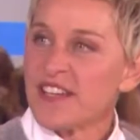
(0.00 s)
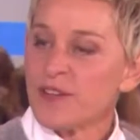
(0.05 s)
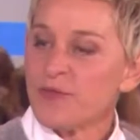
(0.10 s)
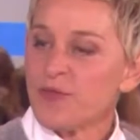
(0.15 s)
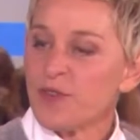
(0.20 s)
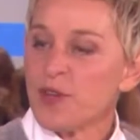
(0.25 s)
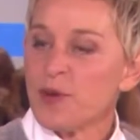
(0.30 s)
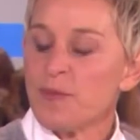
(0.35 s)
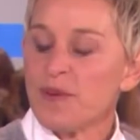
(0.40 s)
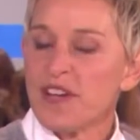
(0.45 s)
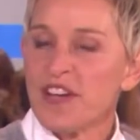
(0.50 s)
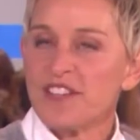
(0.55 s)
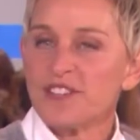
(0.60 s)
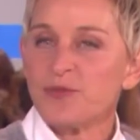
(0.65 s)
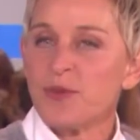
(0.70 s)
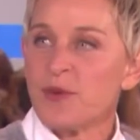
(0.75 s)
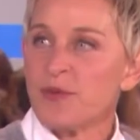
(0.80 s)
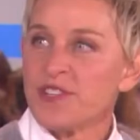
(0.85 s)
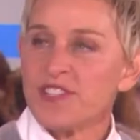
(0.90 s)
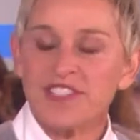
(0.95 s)
So I am
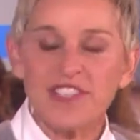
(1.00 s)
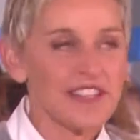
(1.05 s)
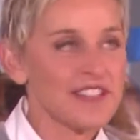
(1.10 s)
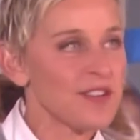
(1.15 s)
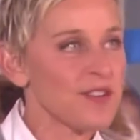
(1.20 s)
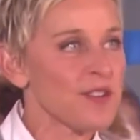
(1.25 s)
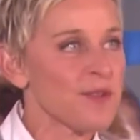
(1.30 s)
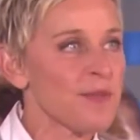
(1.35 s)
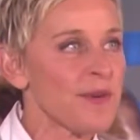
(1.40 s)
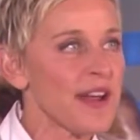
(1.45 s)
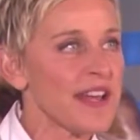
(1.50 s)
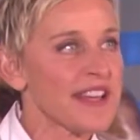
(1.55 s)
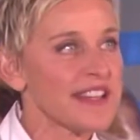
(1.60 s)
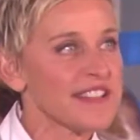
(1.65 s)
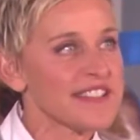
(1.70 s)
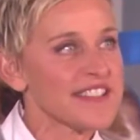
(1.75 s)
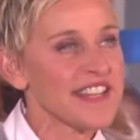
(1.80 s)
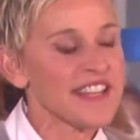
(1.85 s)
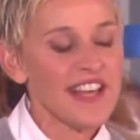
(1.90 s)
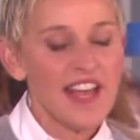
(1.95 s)
so excited for you
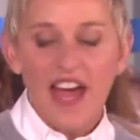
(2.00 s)
because